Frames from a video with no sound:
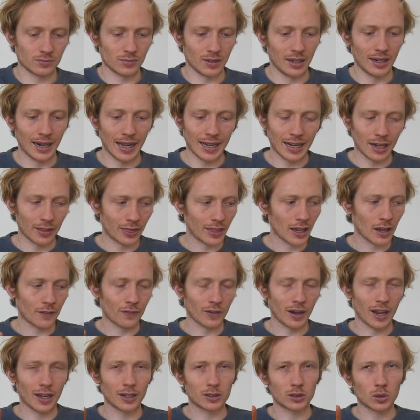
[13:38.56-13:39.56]
like I think
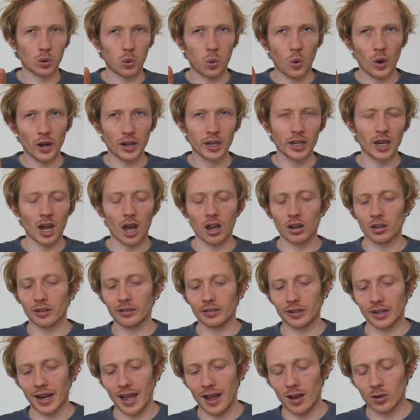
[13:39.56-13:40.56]
for like $20
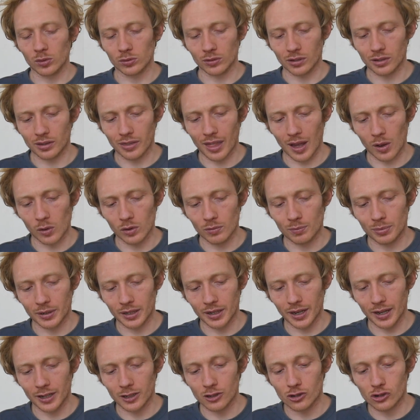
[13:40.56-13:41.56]
an ounce, that would
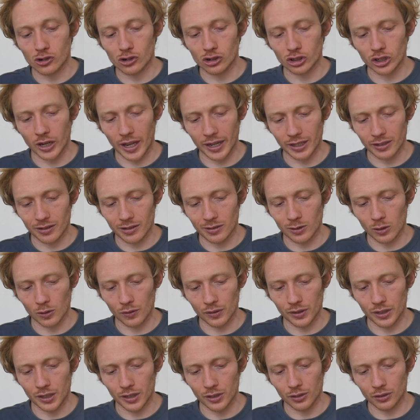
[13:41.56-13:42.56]
be a great
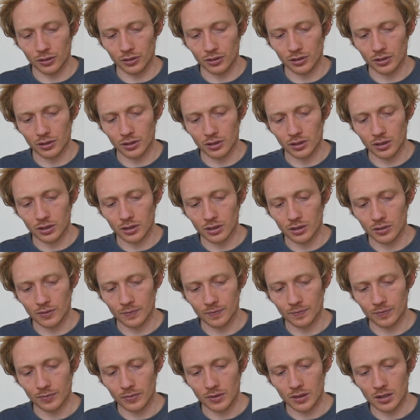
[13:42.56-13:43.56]
Silvanito.
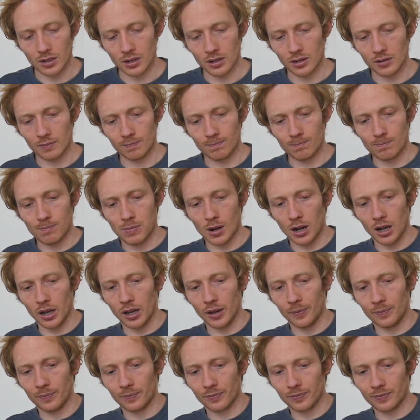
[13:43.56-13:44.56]

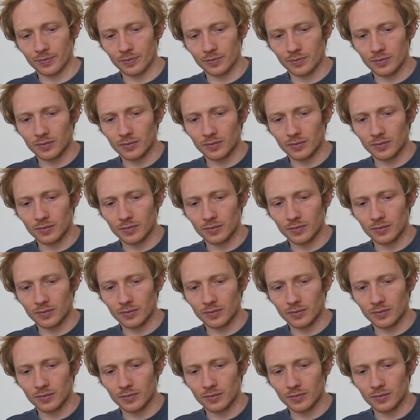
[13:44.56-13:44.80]
But